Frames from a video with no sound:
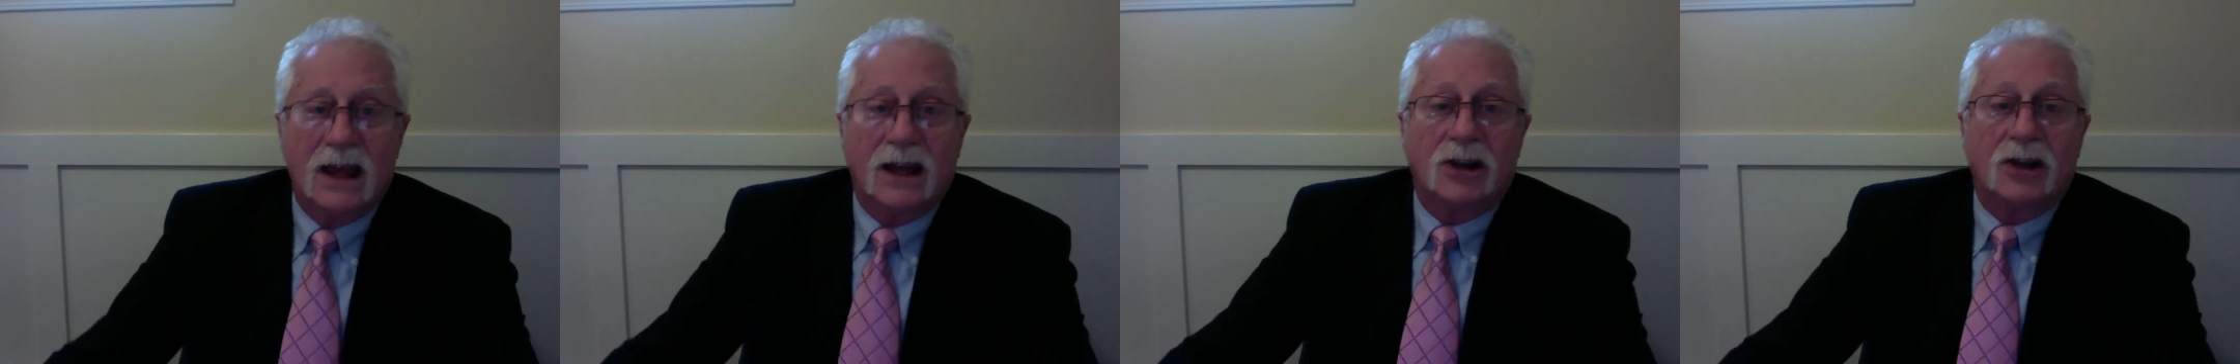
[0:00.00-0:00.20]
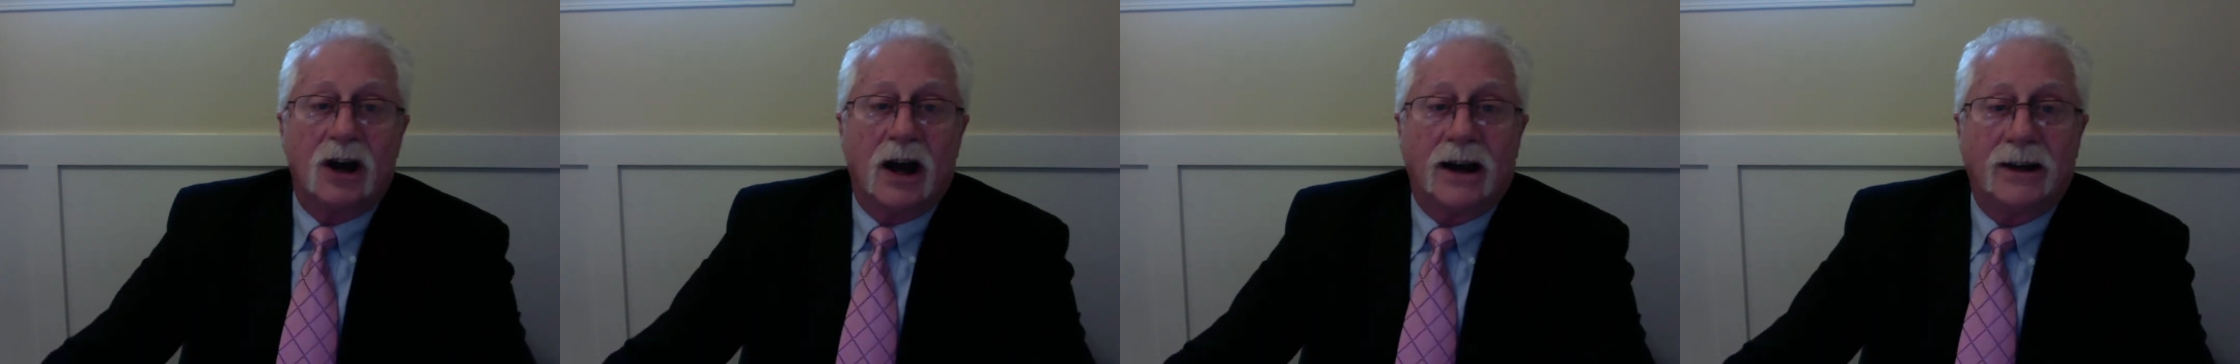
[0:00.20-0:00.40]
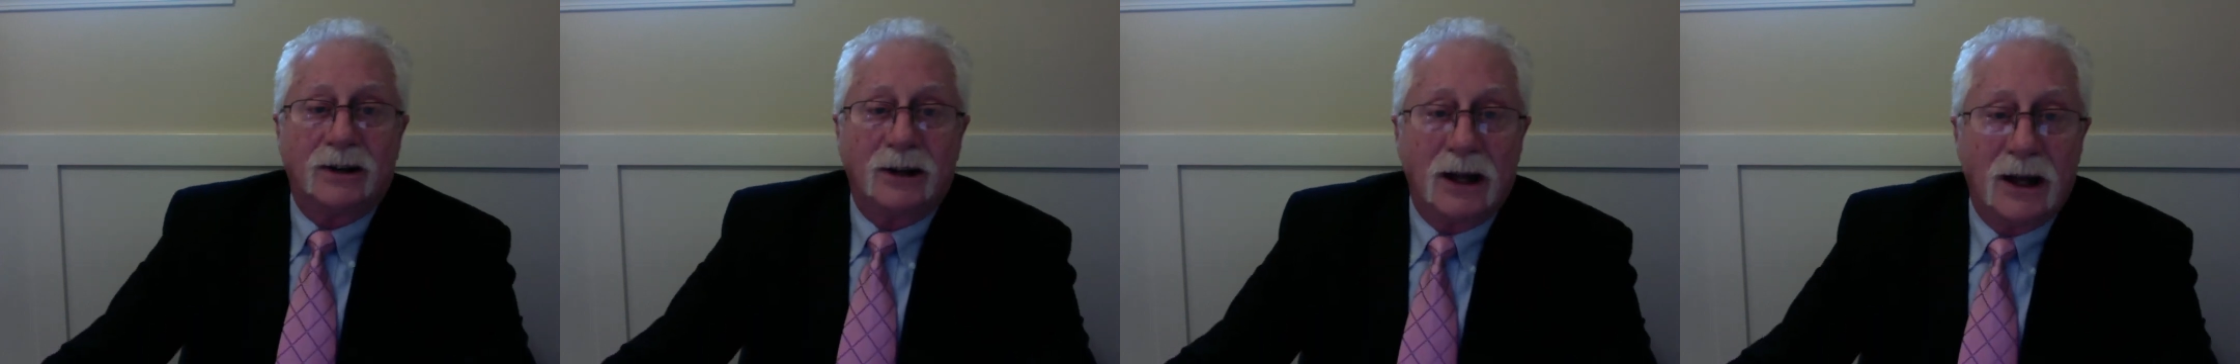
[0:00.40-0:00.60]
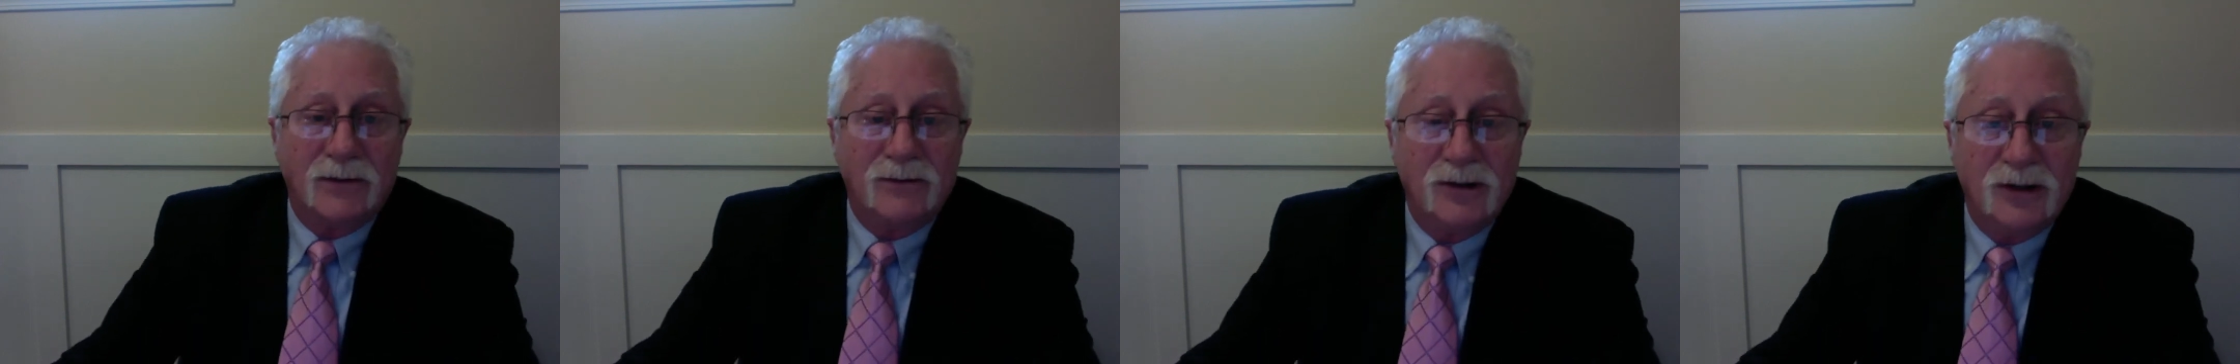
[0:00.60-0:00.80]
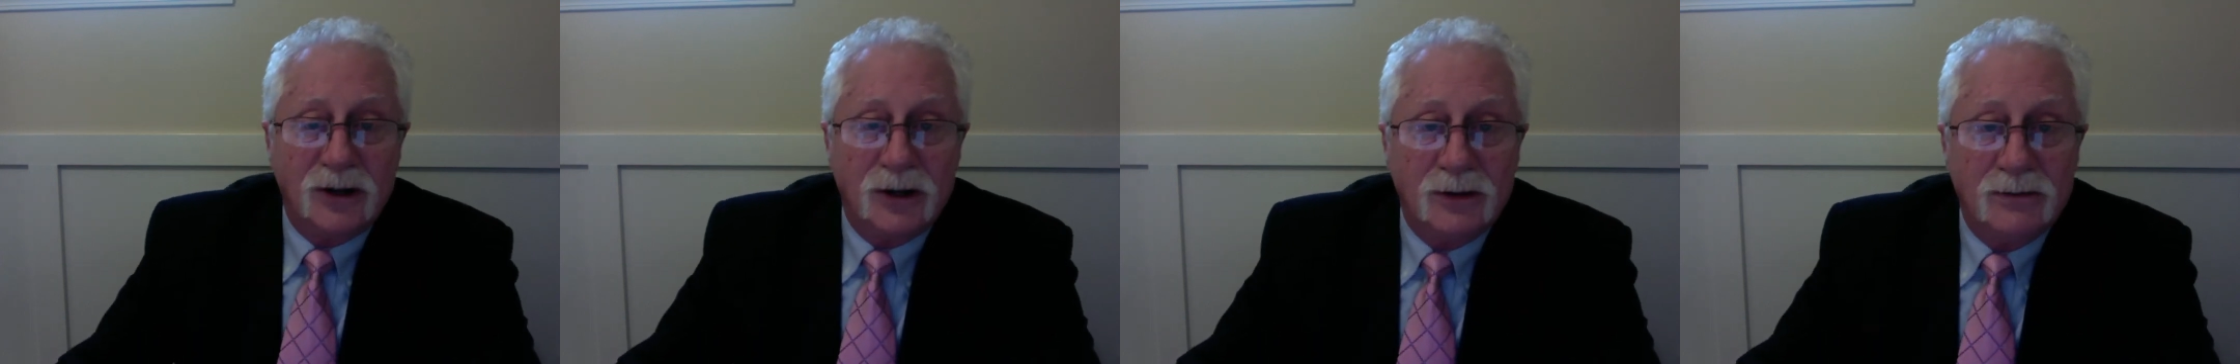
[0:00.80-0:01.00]
God
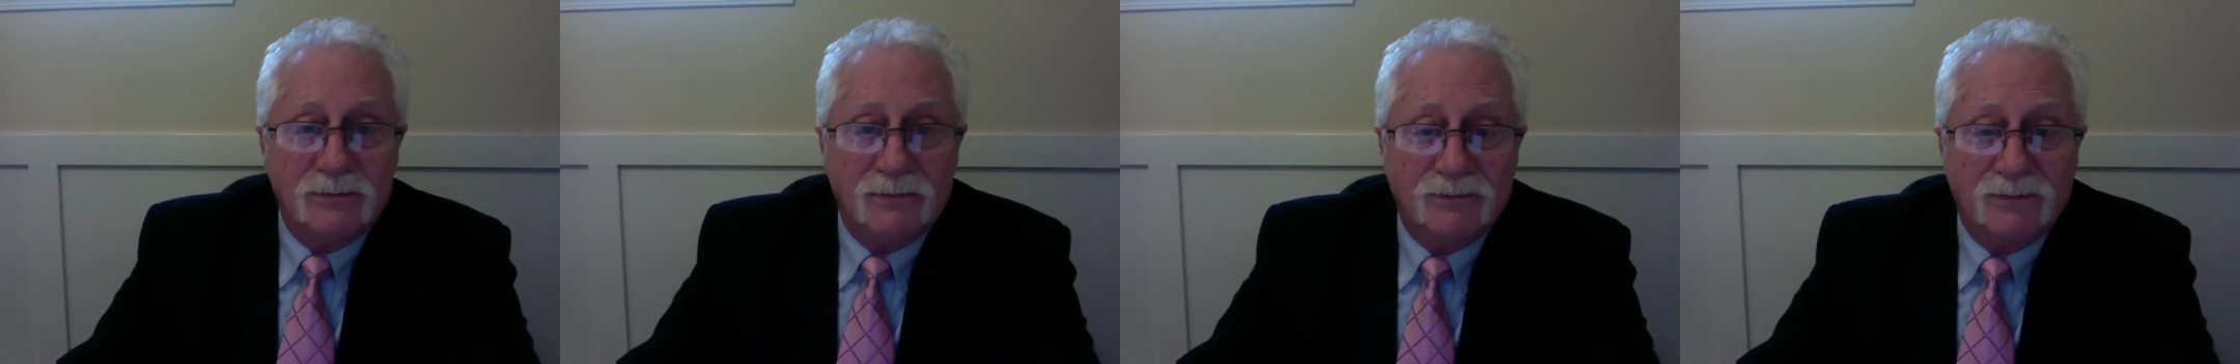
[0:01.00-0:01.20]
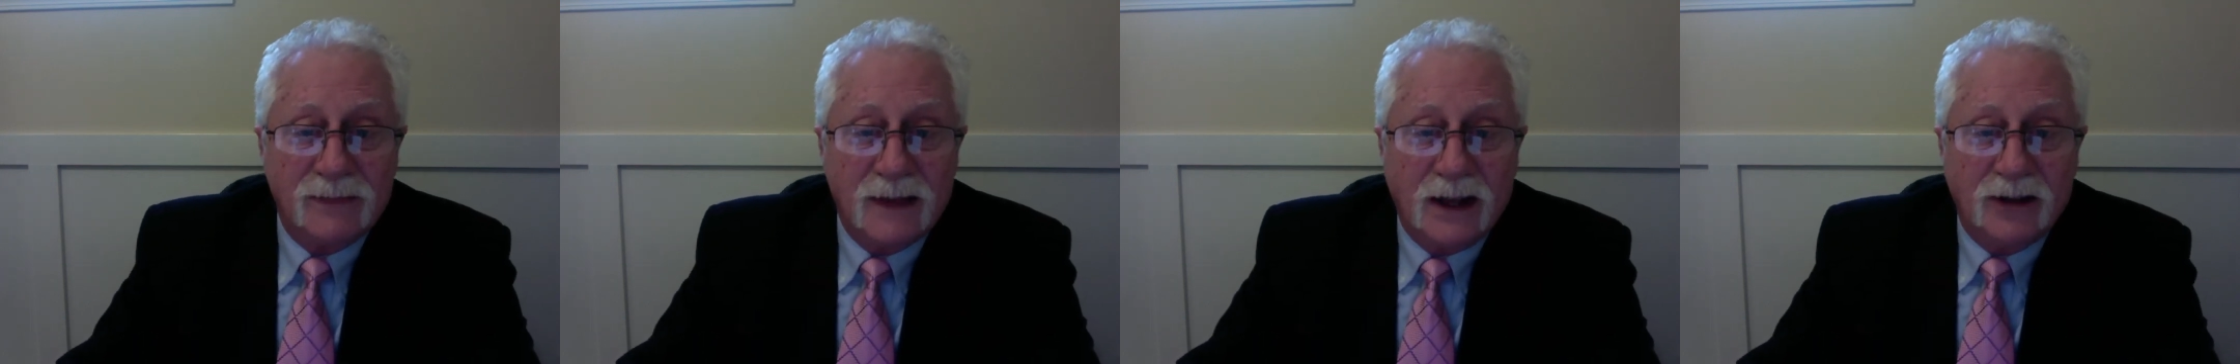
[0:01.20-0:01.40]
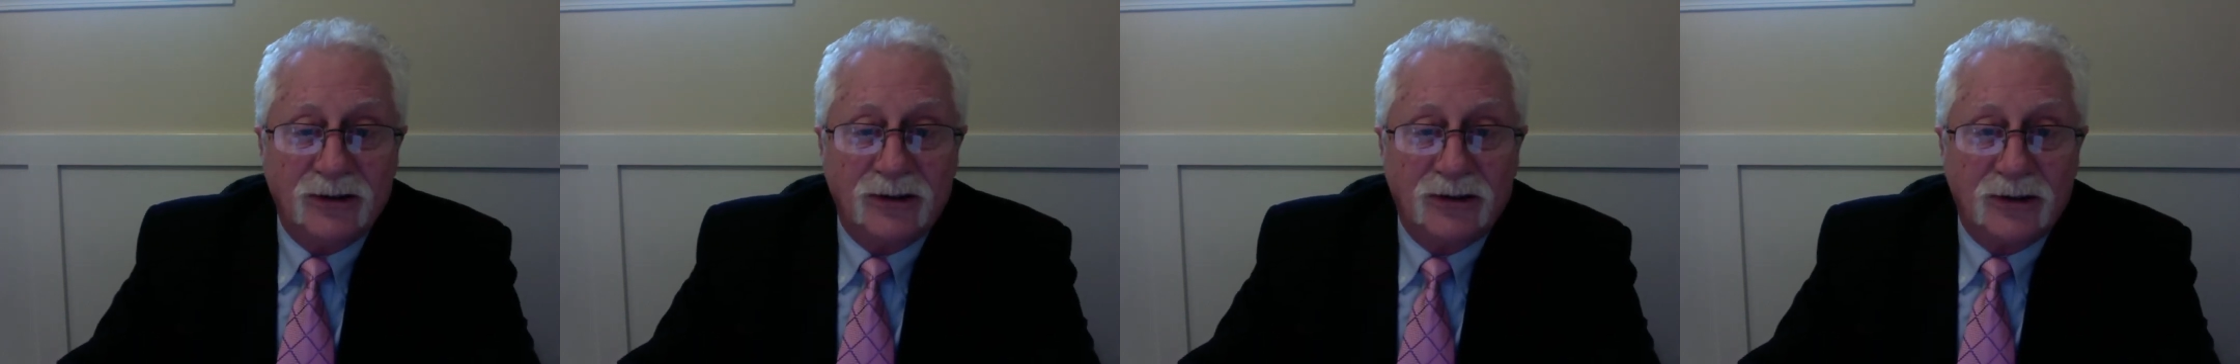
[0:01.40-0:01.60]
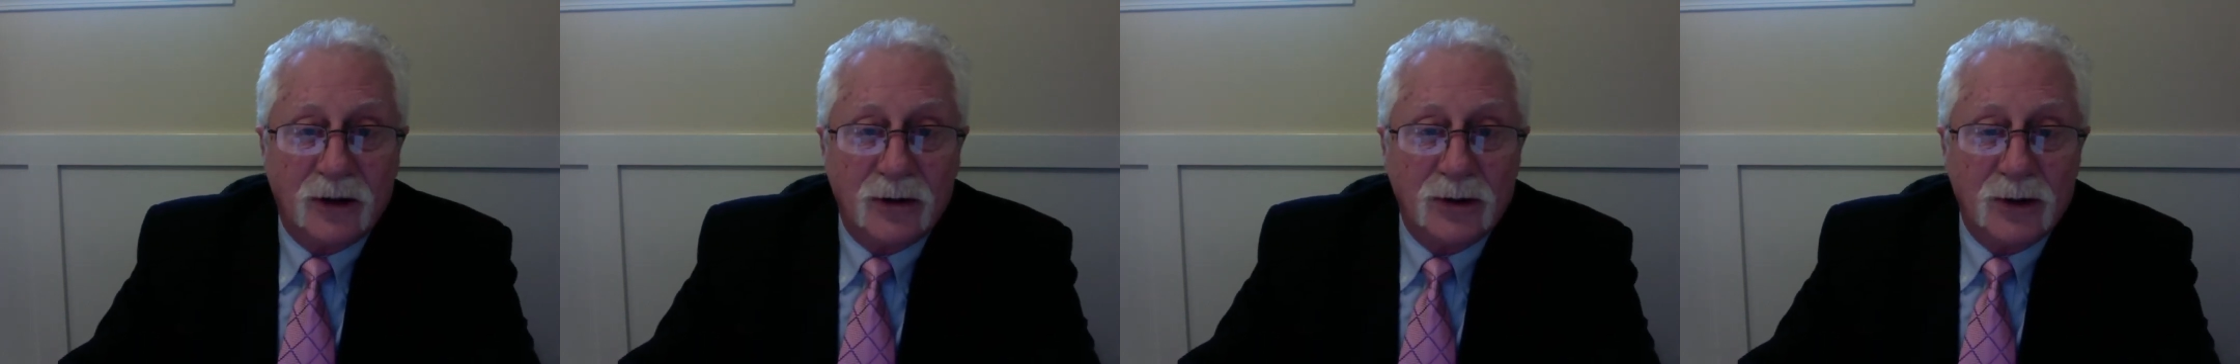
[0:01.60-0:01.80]
loves you, and so